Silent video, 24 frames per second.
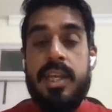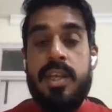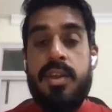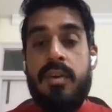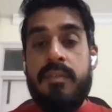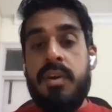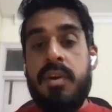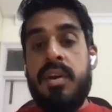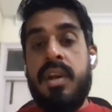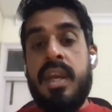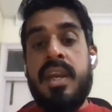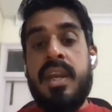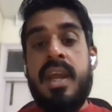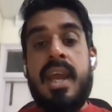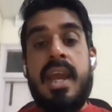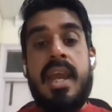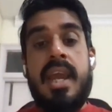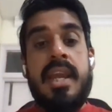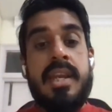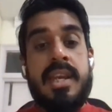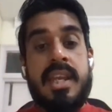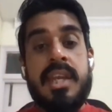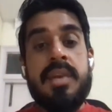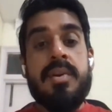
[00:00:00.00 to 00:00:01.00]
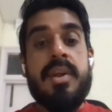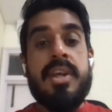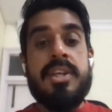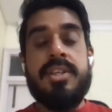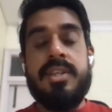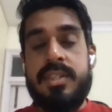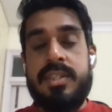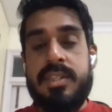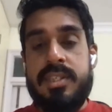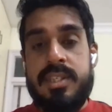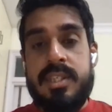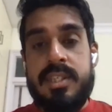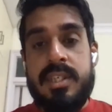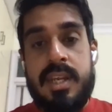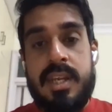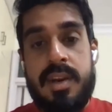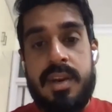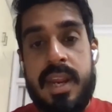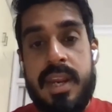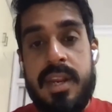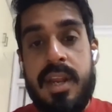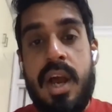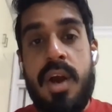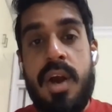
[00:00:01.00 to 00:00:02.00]
You have got data integrations,
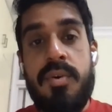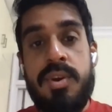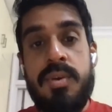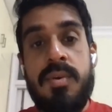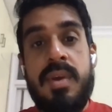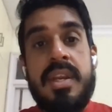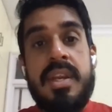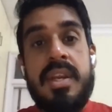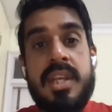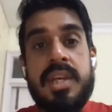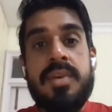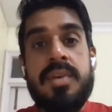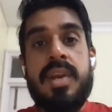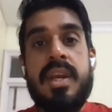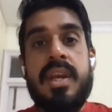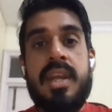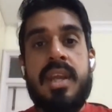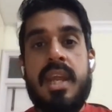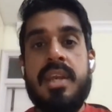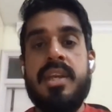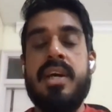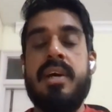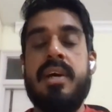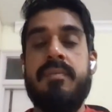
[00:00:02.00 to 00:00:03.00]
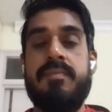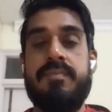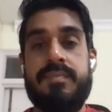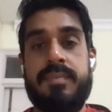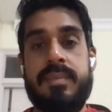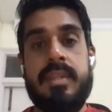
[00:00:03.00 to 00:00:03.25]
right? How do you integrate data?